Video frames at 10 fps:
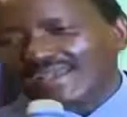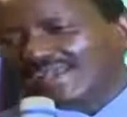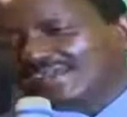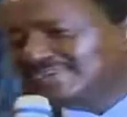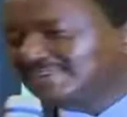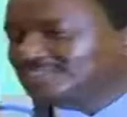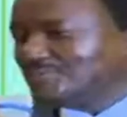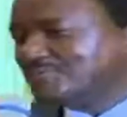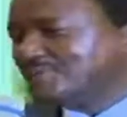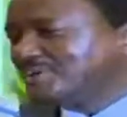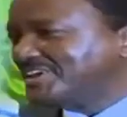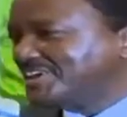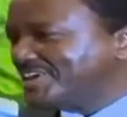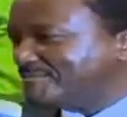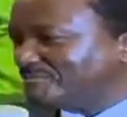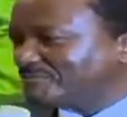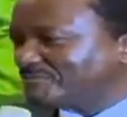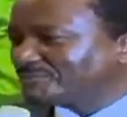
At least before I came.